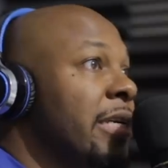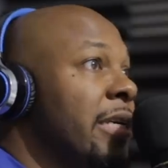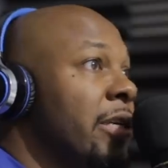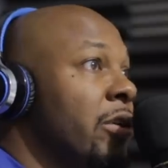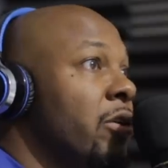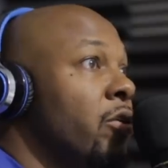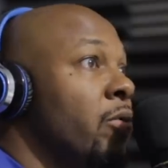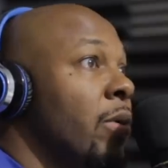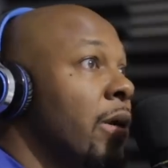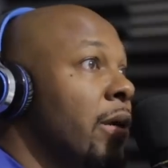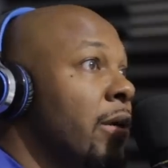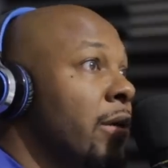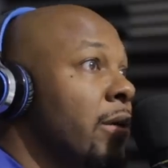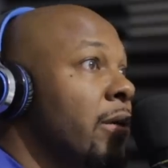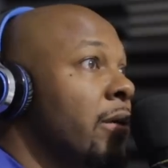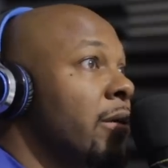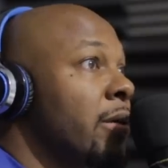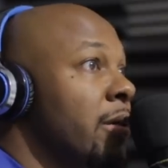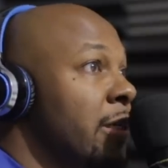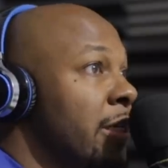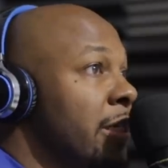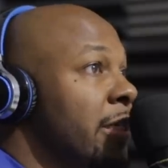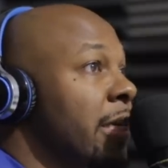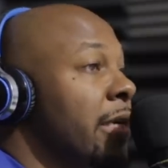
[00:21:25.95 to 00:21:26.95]
seen You're you. are not
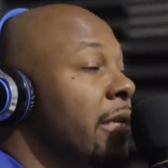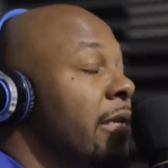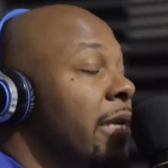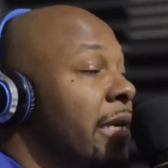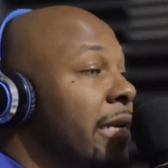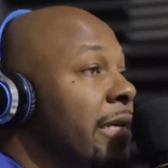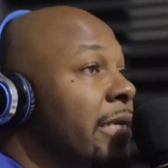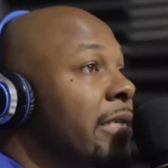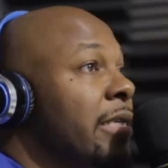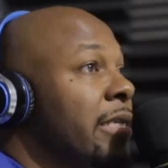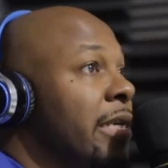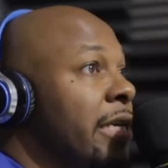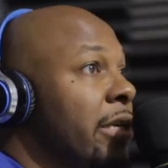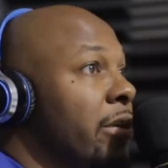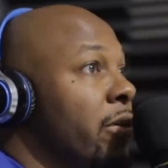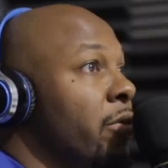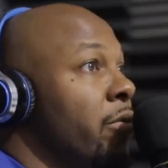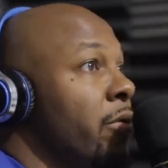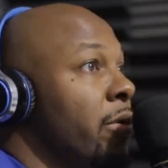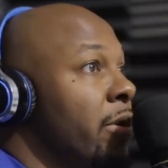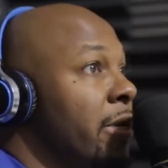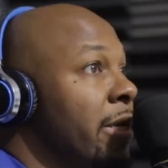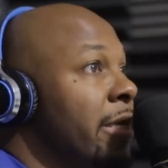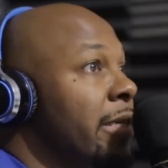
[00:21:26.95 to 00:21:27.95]
trapped in the listen, matrix. Niggas seen
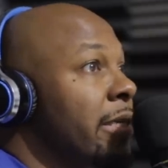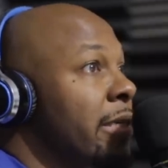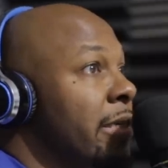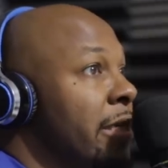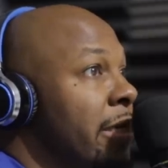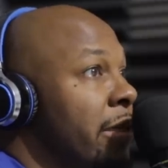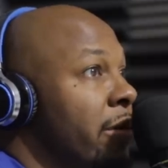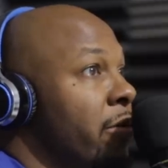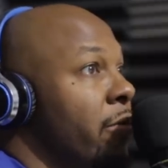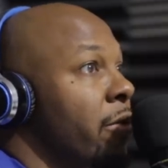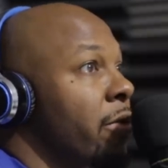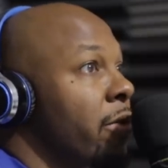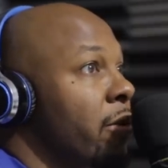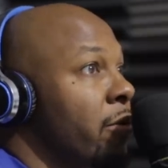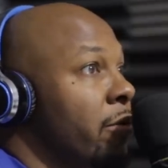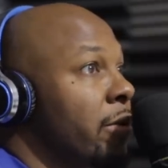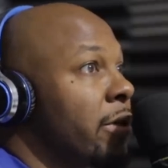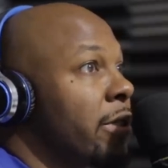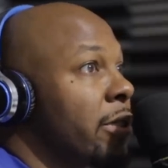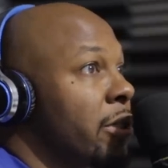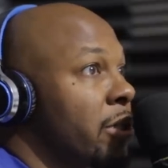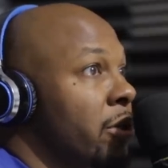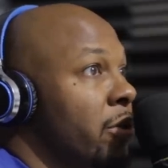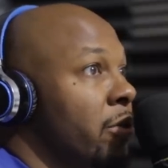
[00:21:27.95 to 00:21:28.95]
you. Niggas seen you
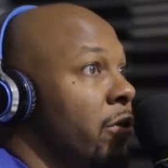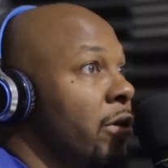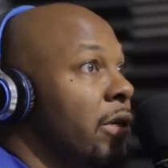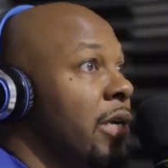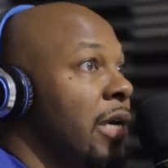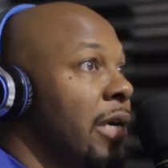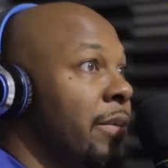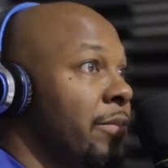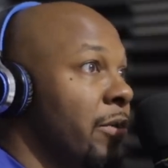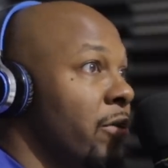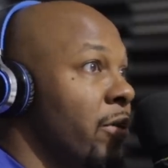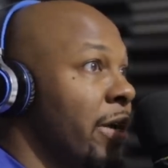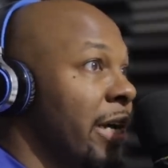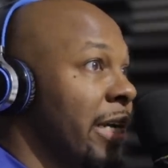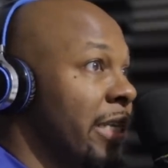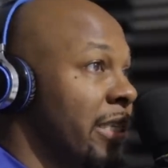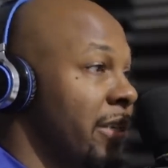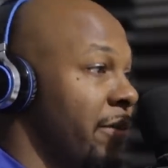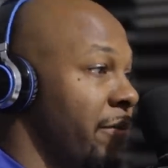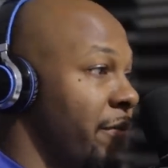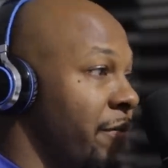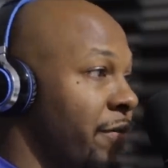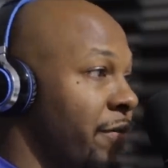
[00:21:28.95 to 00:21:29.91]
throwing a joint up. You got your